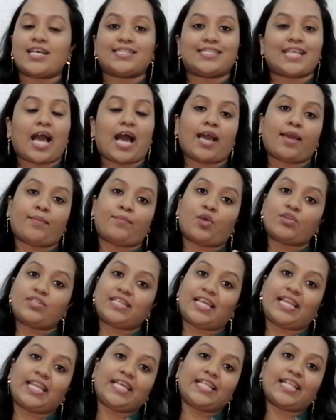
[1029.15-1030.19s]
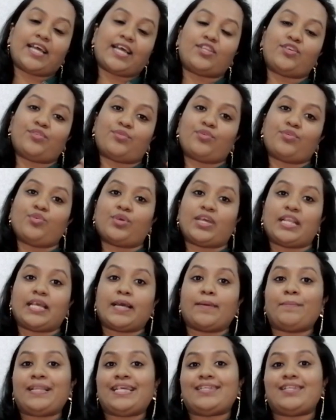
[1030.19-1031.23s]
So I am not telling that, you
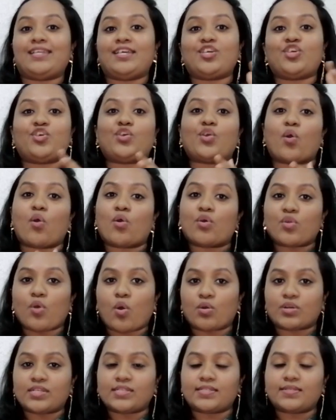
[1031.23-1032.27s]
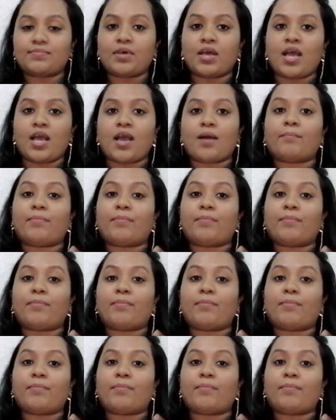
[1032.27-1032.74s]
can completely cure autism,